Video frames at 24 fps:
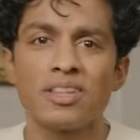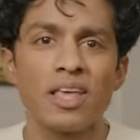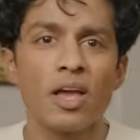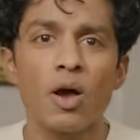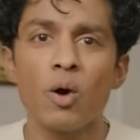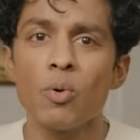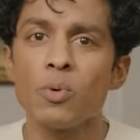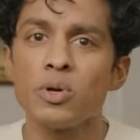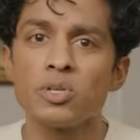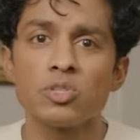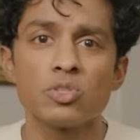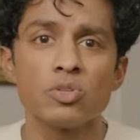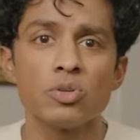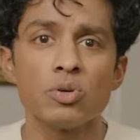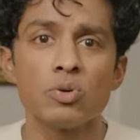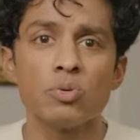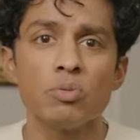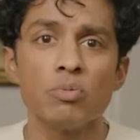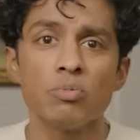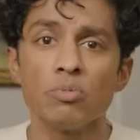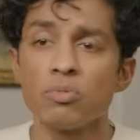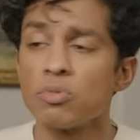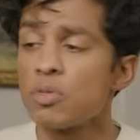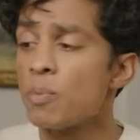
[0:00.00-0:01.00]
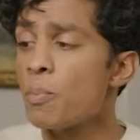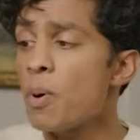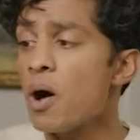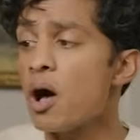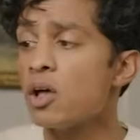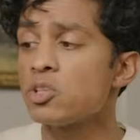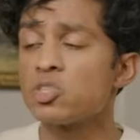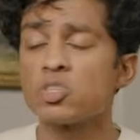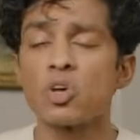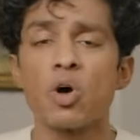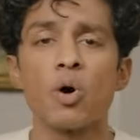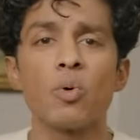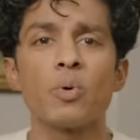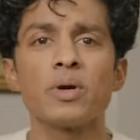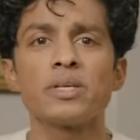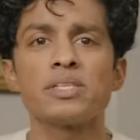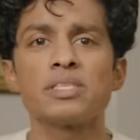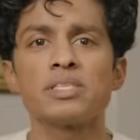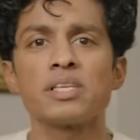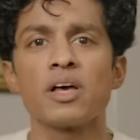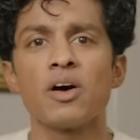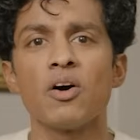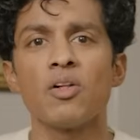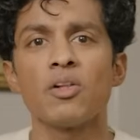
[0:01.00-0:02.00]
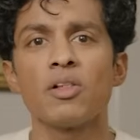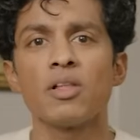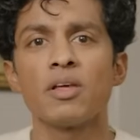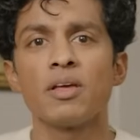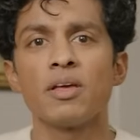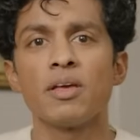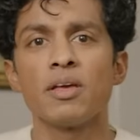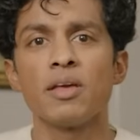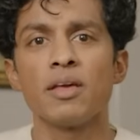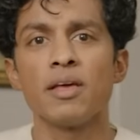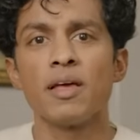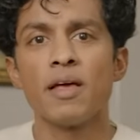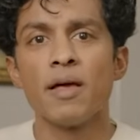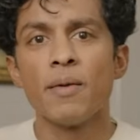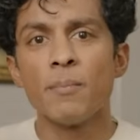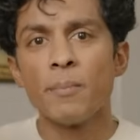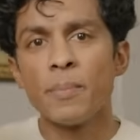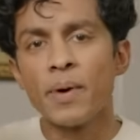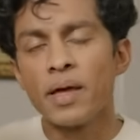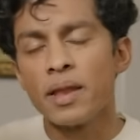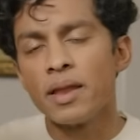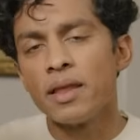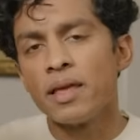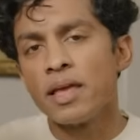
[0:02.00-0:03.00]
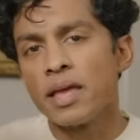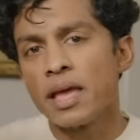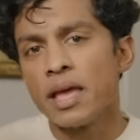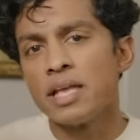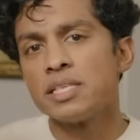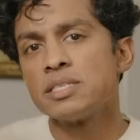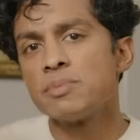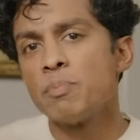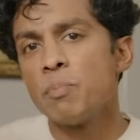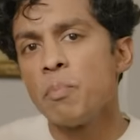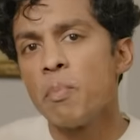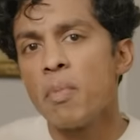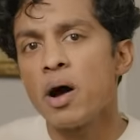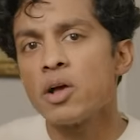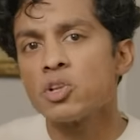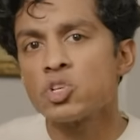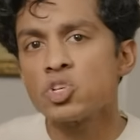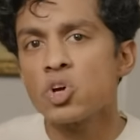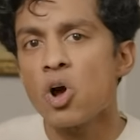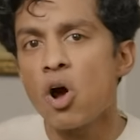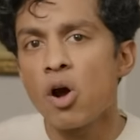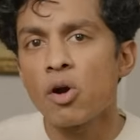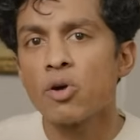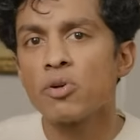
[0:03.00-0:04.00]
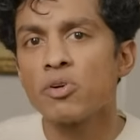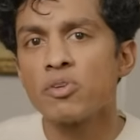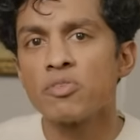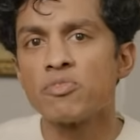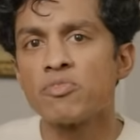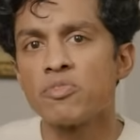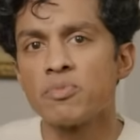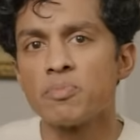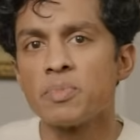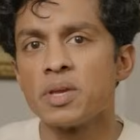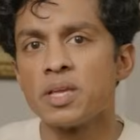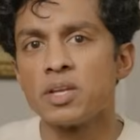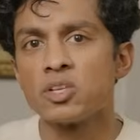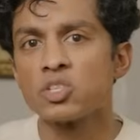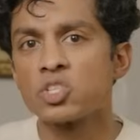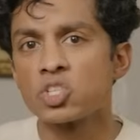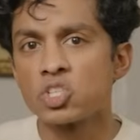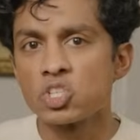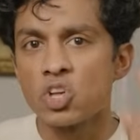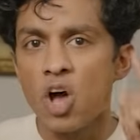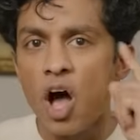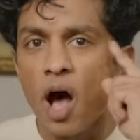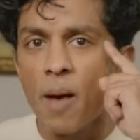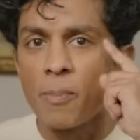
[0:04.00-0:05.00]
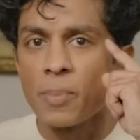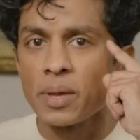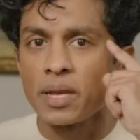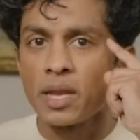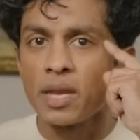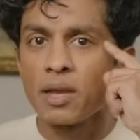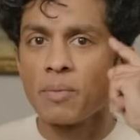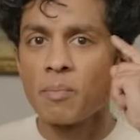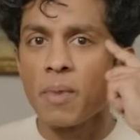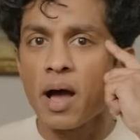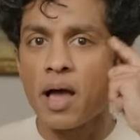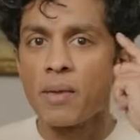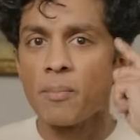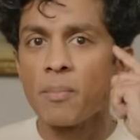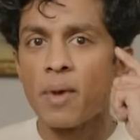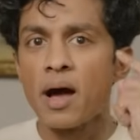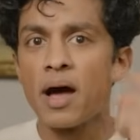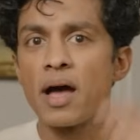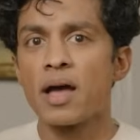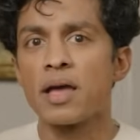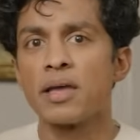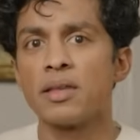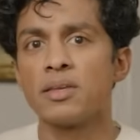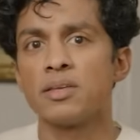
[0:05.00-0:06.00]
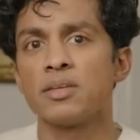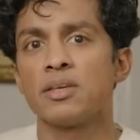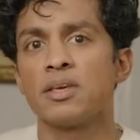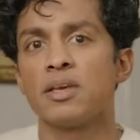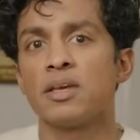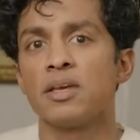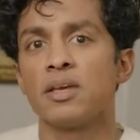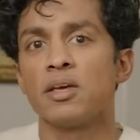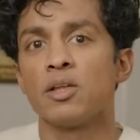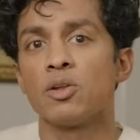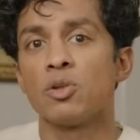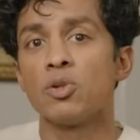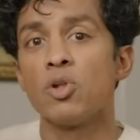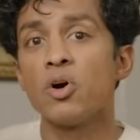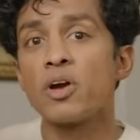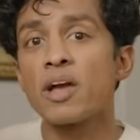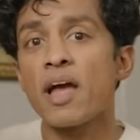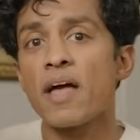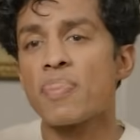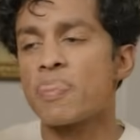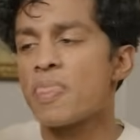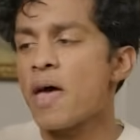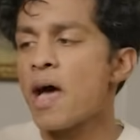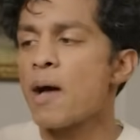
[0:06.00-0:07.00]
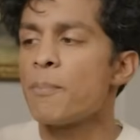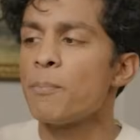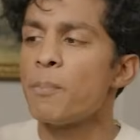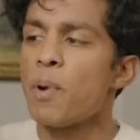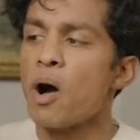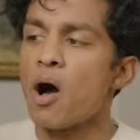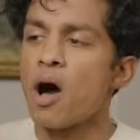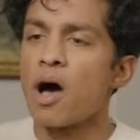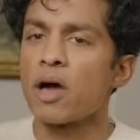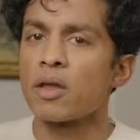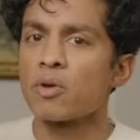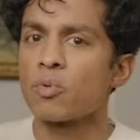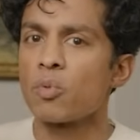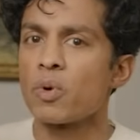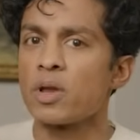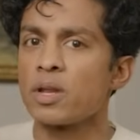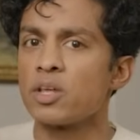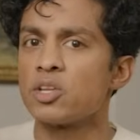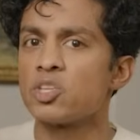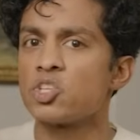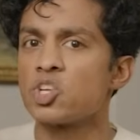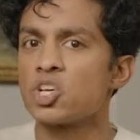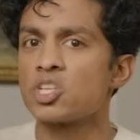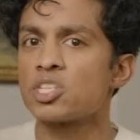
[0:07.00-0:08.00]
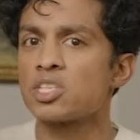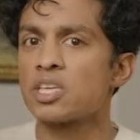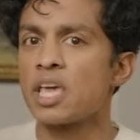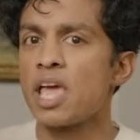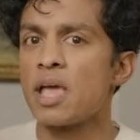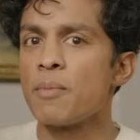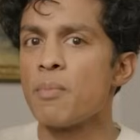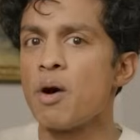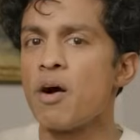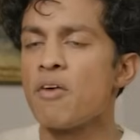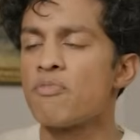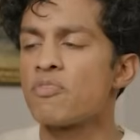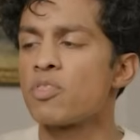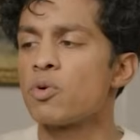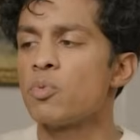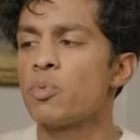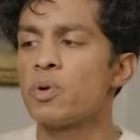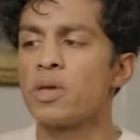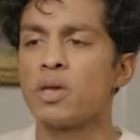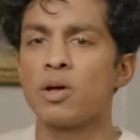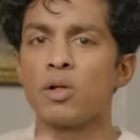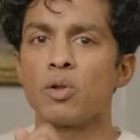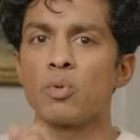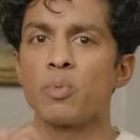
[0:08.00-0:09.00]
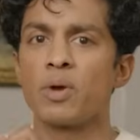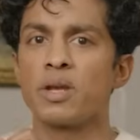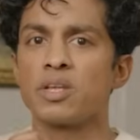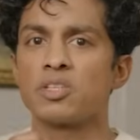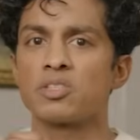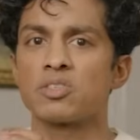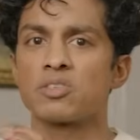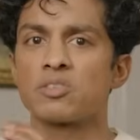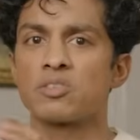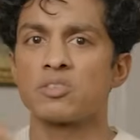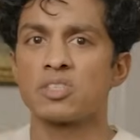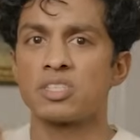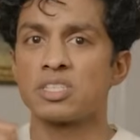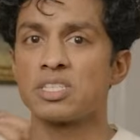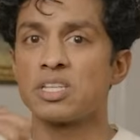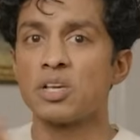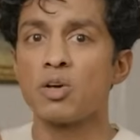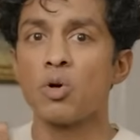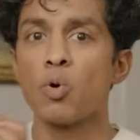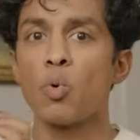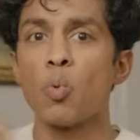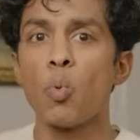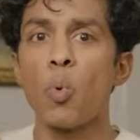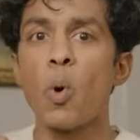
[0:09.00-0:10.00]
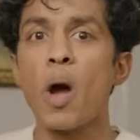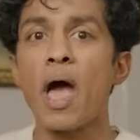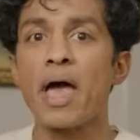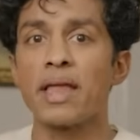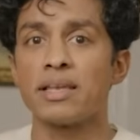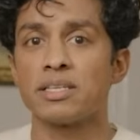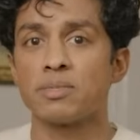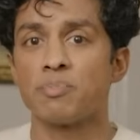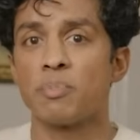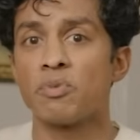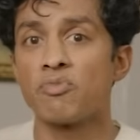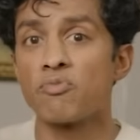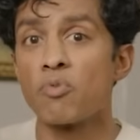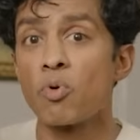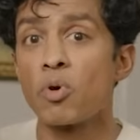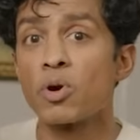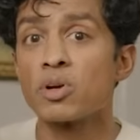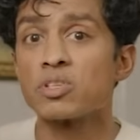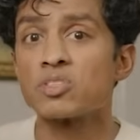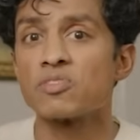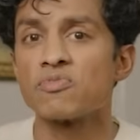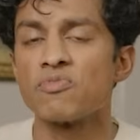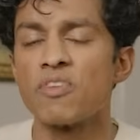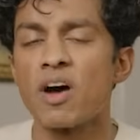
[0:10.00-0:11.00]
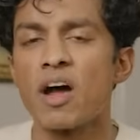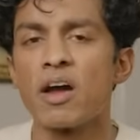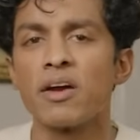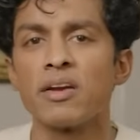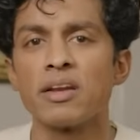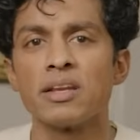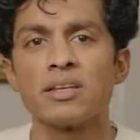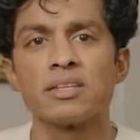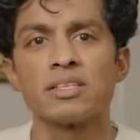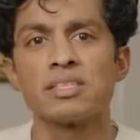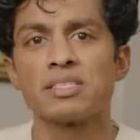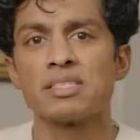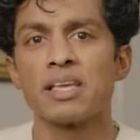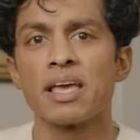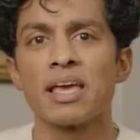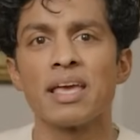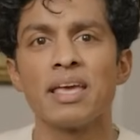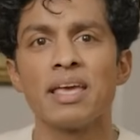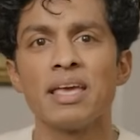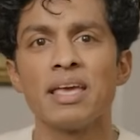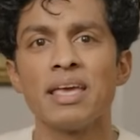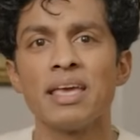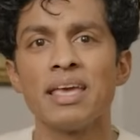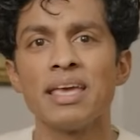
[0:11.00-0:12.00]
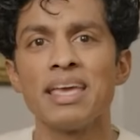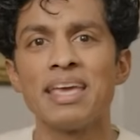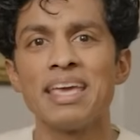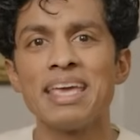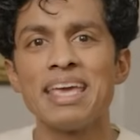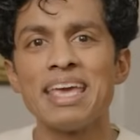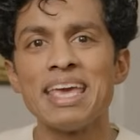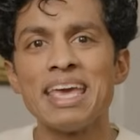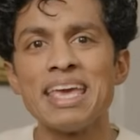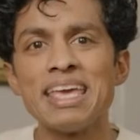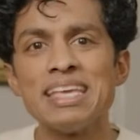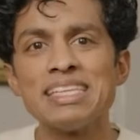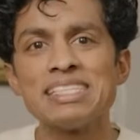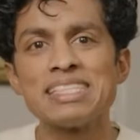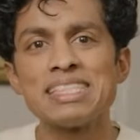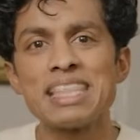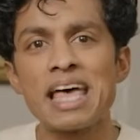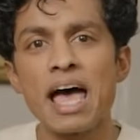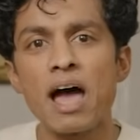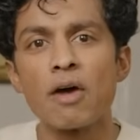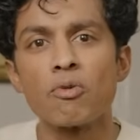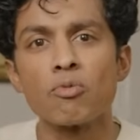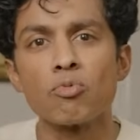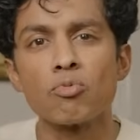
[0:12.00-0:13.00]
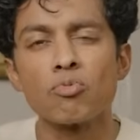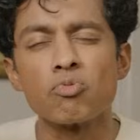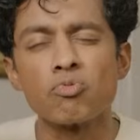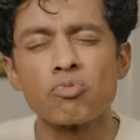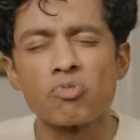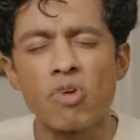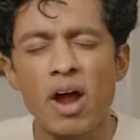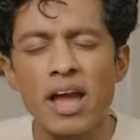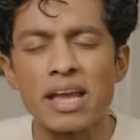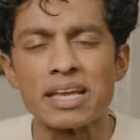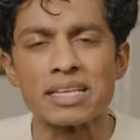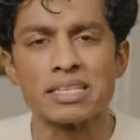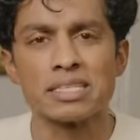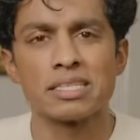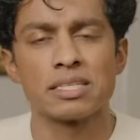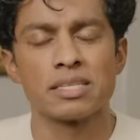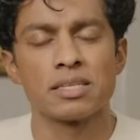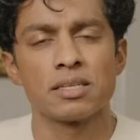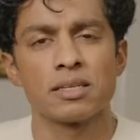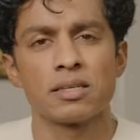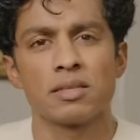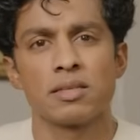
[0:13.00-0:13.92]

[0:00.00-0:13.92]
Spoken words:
they always do. The pots always sell. But it's much harder for me to stop and in my mind look at that pot when it just came off the wheel, when it's still wet before it's fired, and to say, is that right?